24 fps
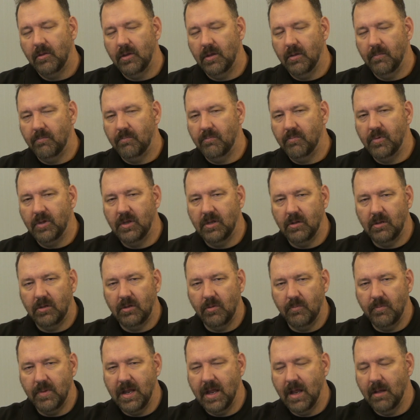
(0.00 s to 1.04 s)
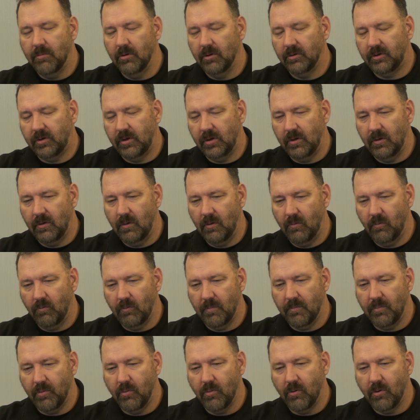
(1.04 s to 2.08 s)
To be able to
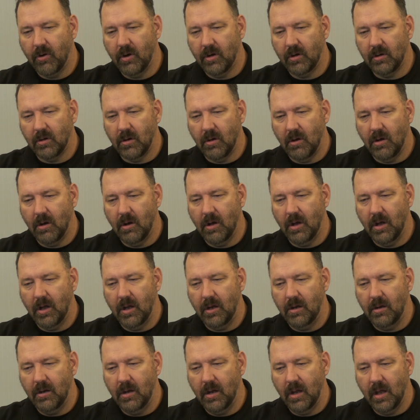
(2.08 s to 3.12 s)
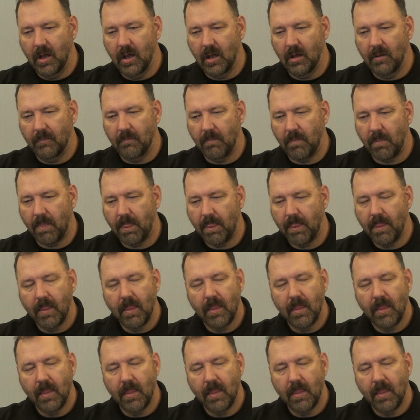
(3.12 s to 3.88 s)
report on